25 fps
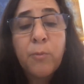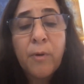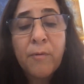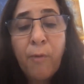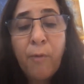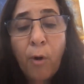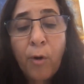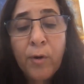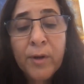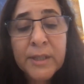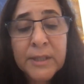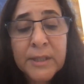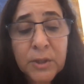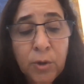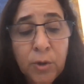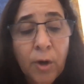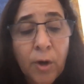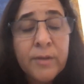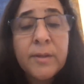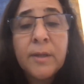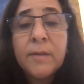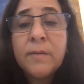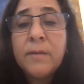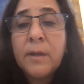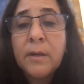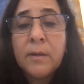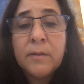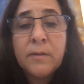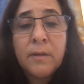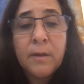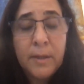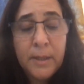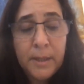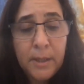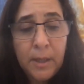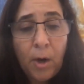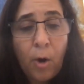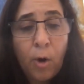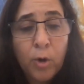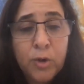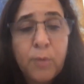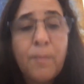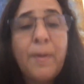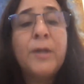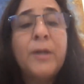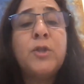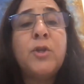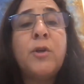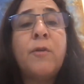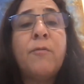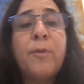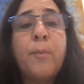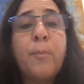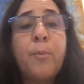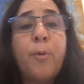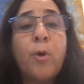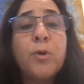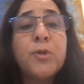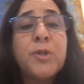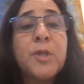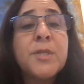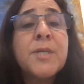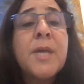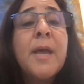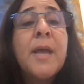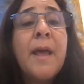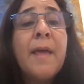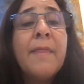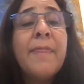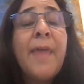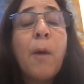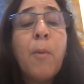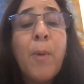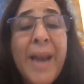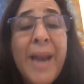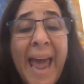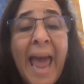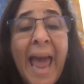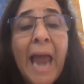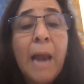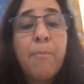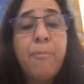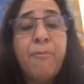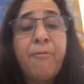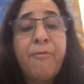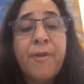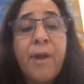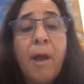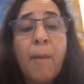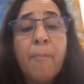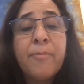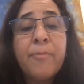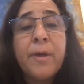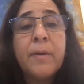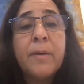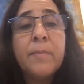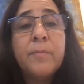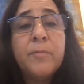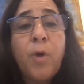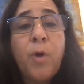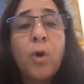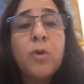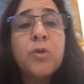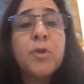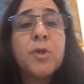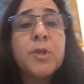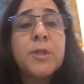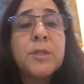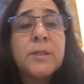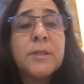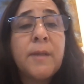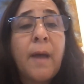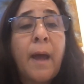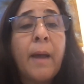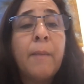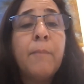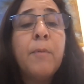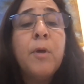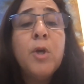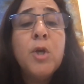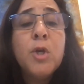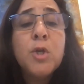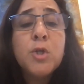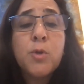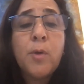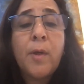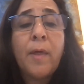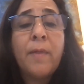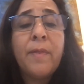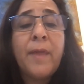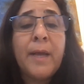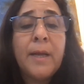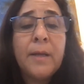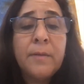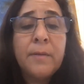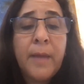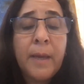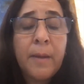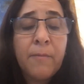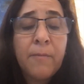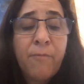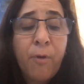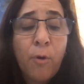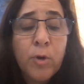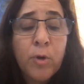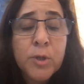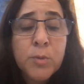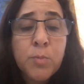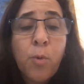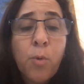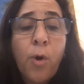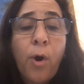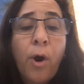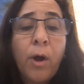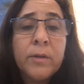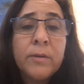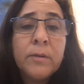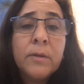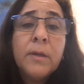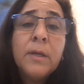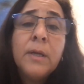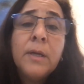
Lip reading: We've already started the automation of the process that will help free up the doctors' time so that they focus more on